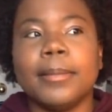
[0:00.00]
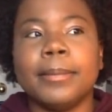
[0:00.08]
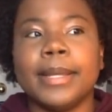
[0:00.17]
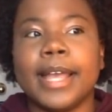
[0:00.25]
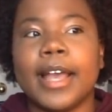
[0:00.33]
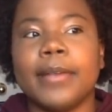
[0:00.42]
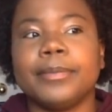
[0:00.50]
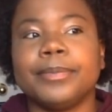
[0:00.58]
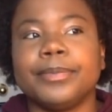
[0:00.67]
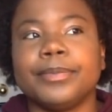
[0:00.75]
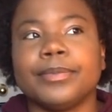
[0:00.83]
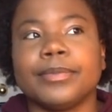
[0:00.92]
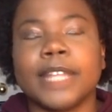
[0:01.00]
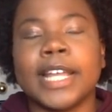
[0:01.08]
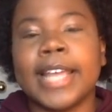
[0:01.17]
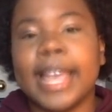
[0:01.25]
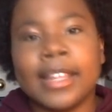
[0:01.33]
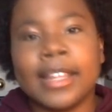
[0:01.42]
But yeah,
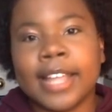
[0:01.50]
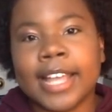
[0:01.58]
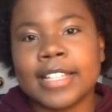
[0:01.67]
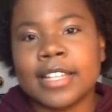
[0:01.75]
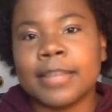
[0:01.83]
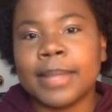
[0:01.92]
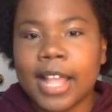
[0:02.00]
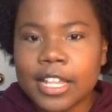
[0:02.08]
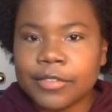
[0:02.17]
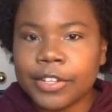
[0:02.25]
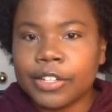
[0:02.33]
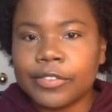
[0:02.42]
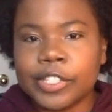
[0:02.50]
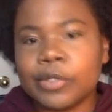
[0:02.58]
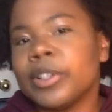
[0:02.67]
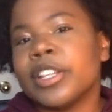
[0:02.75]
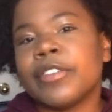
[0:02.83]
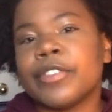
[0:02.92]
again, like I said in my last video, if there's
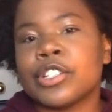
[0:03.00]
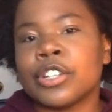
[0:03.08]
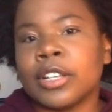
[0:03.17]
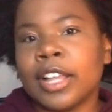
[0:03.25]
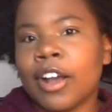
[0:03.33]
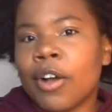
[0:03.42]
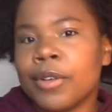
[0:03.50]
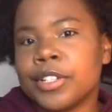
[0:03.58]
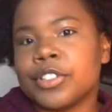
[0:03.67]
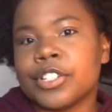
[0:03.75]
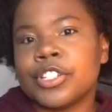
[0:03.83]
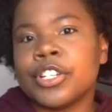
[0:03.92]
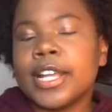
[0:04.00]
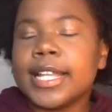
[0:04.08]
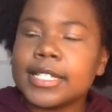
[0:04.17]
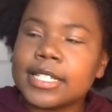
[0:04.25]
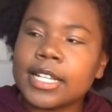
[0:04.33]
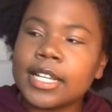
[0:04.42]
one thing for sure, like, always trust your
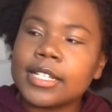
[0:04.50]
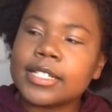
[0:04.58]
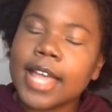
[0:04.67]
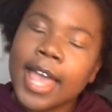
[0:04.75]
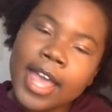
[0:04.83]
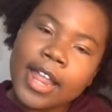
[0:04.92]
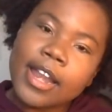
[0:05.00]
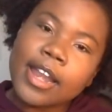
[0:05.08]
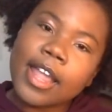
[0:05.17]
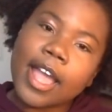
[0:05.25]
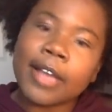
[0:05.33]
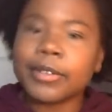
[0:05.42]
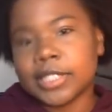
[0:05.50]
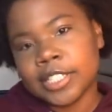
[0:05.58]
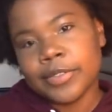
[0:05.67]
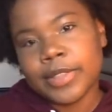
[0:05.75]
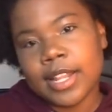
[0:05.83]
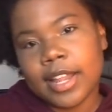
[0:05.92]
instincts, and I will see
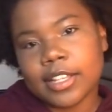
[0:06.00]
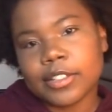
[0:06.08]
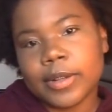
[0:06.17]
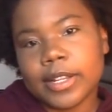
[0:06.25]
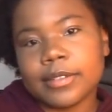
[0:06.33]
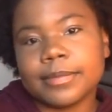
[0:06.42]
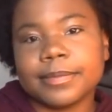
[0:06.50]
you in the next one.